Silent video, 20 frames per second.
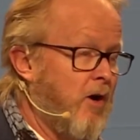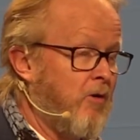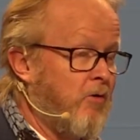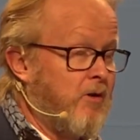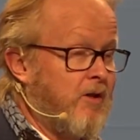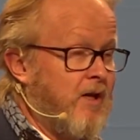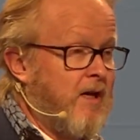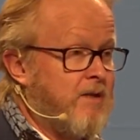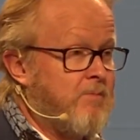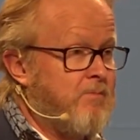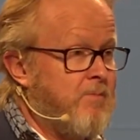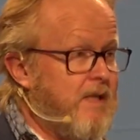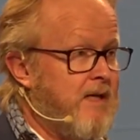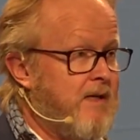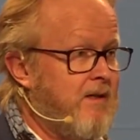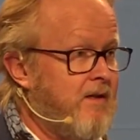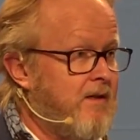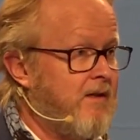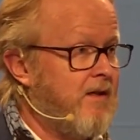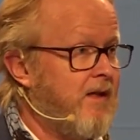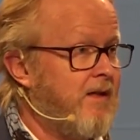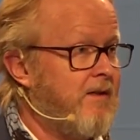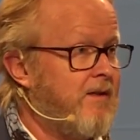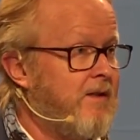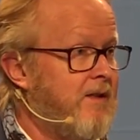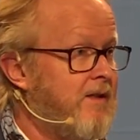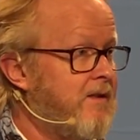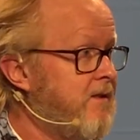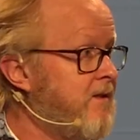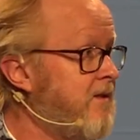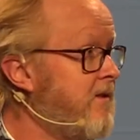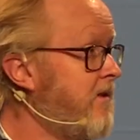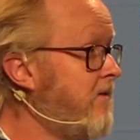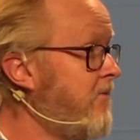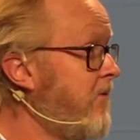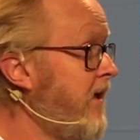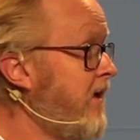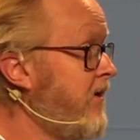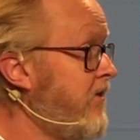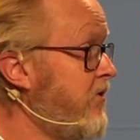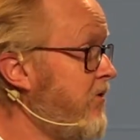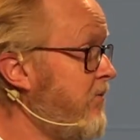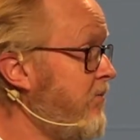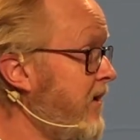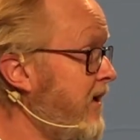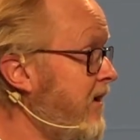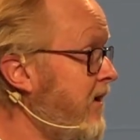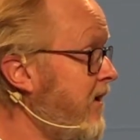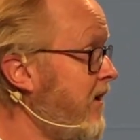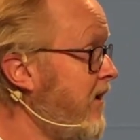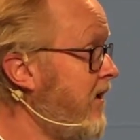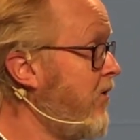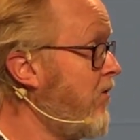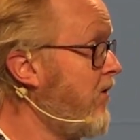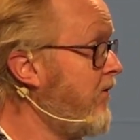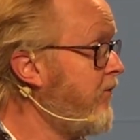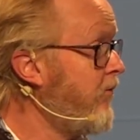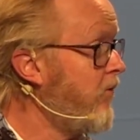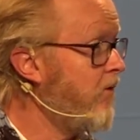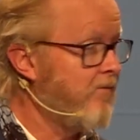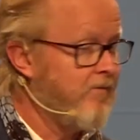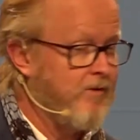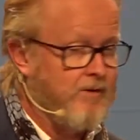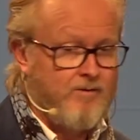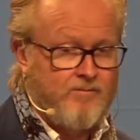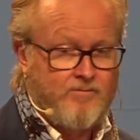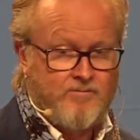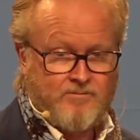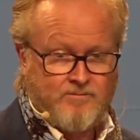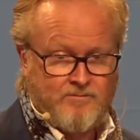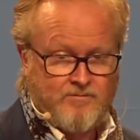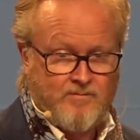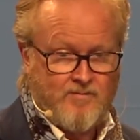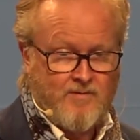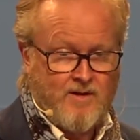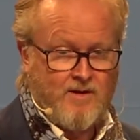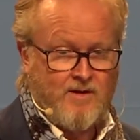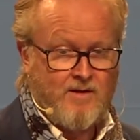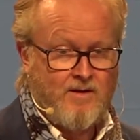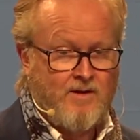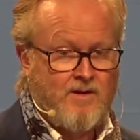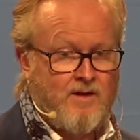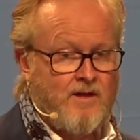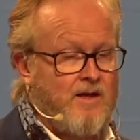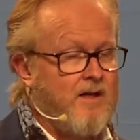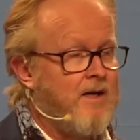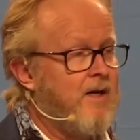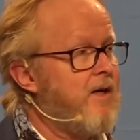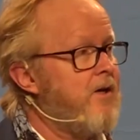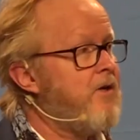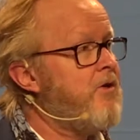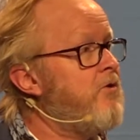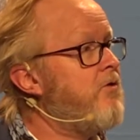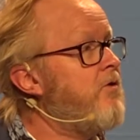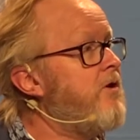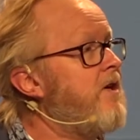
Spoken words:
it has been, this is the way it should be going forward. You